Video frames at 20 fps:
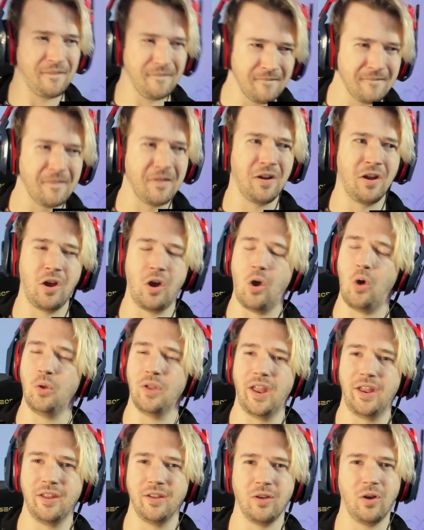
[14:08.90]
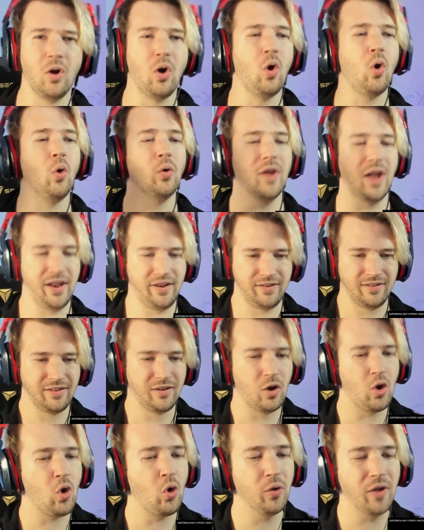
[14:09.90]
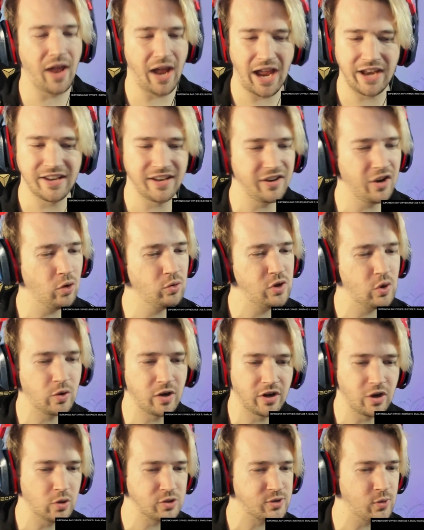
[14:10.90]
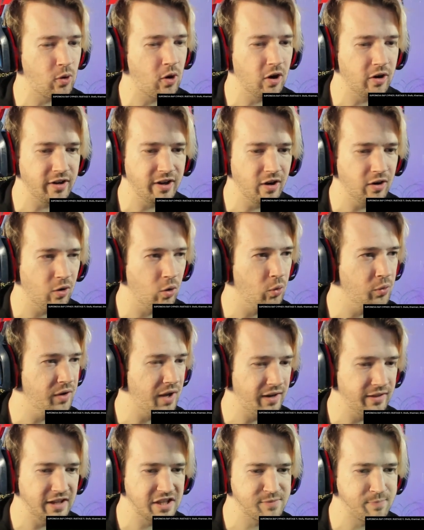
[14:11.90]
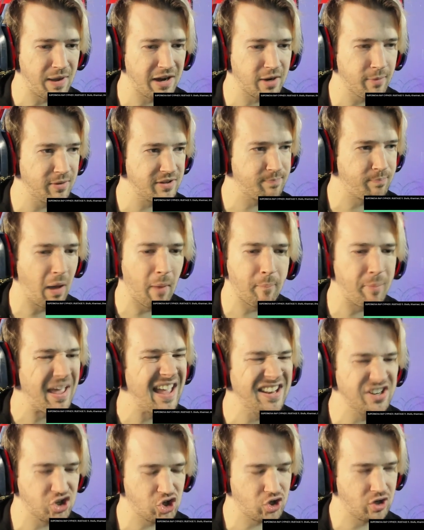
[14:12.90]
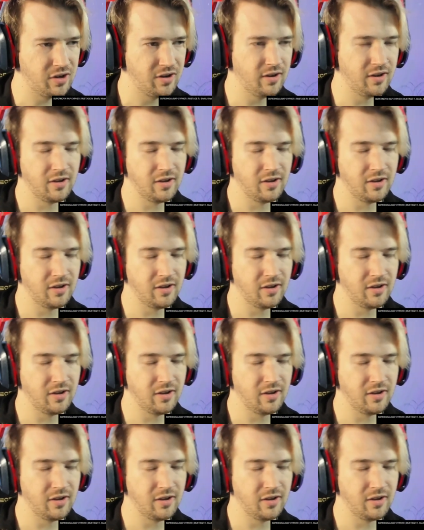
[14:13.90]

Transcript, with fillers: P. Hold on. Hold on. Hold on. I didn't know you were going to go so hard here. Hold on. Let's back up a, a pinch.